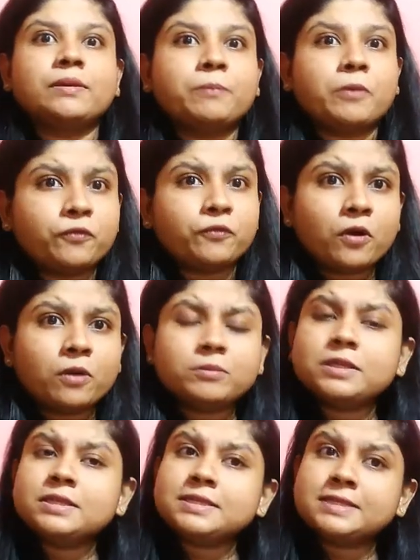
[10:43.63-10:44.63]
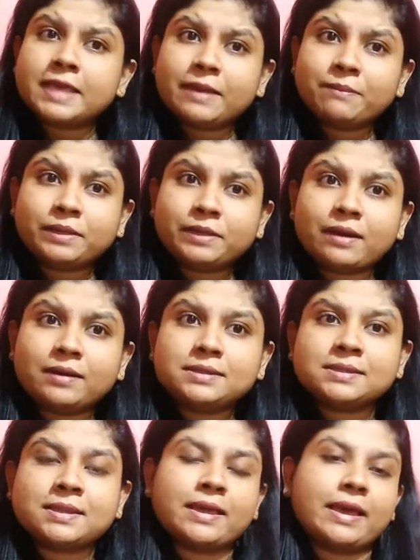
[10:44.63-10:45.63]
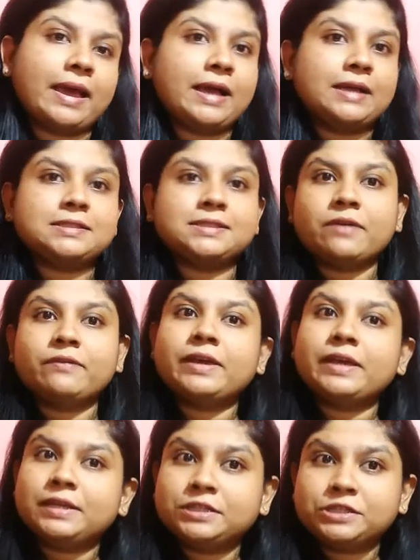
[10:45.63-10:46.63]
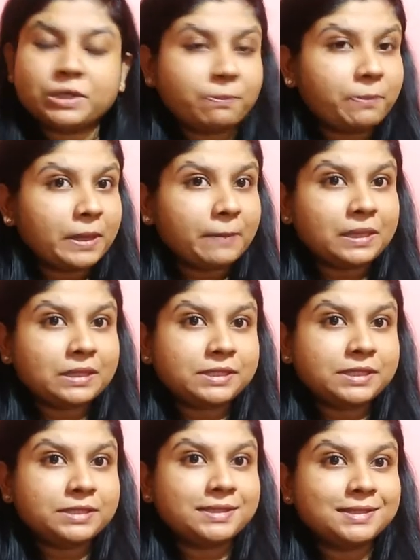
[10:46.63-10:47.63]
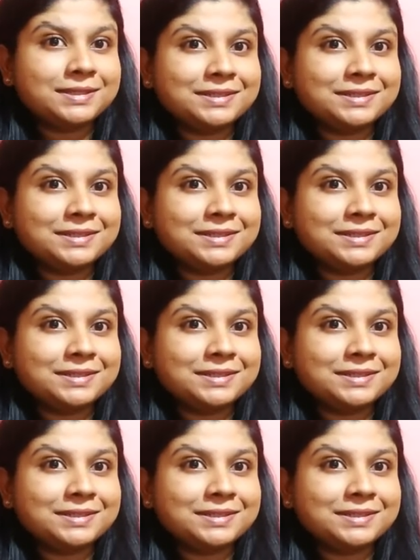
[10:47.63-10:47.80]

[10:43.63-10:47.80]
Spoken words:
perform the same task as our ancient people did?